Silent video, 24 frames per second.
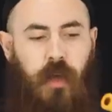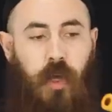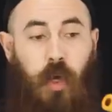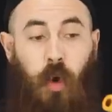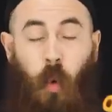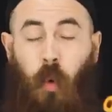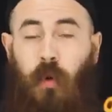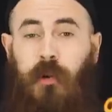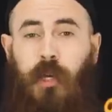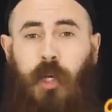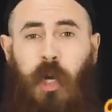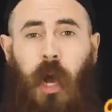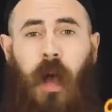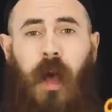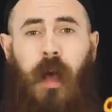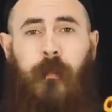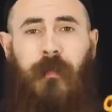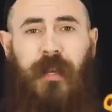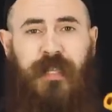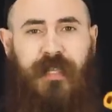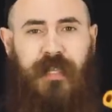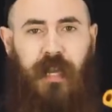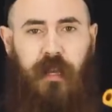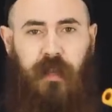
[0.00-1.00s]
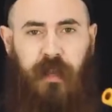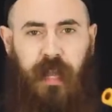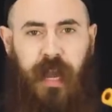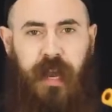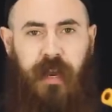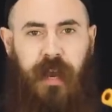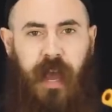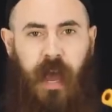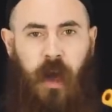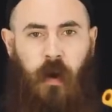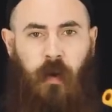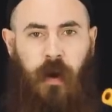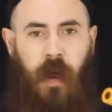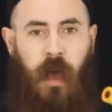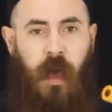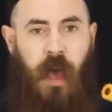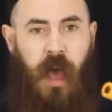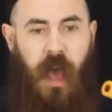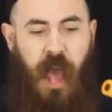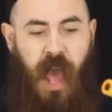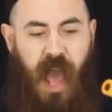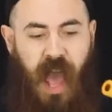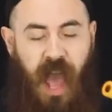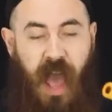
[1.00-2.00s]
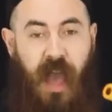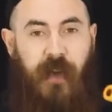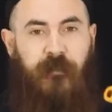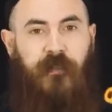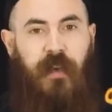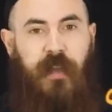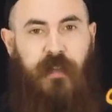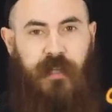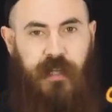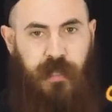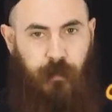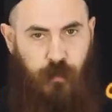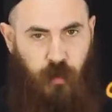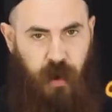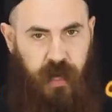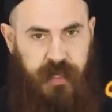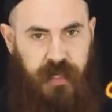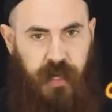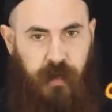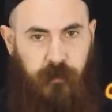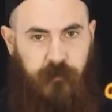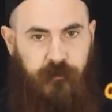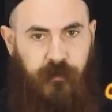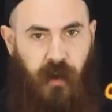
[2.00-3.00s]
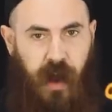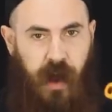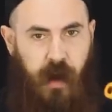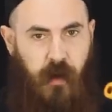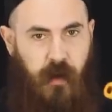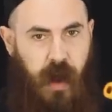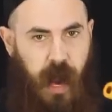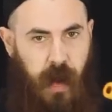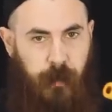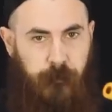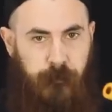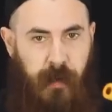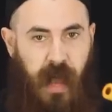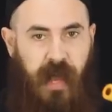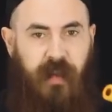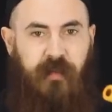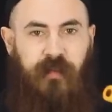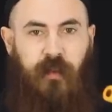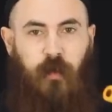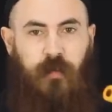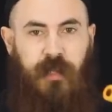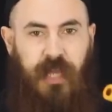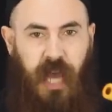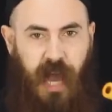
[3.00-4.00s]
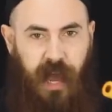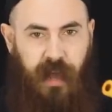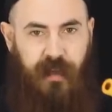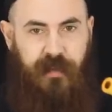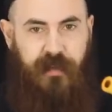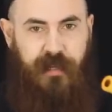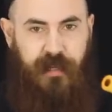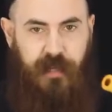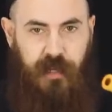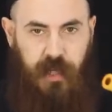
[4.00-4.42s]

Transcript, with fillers: your job is to lay down heavy suppressing fire and make those heads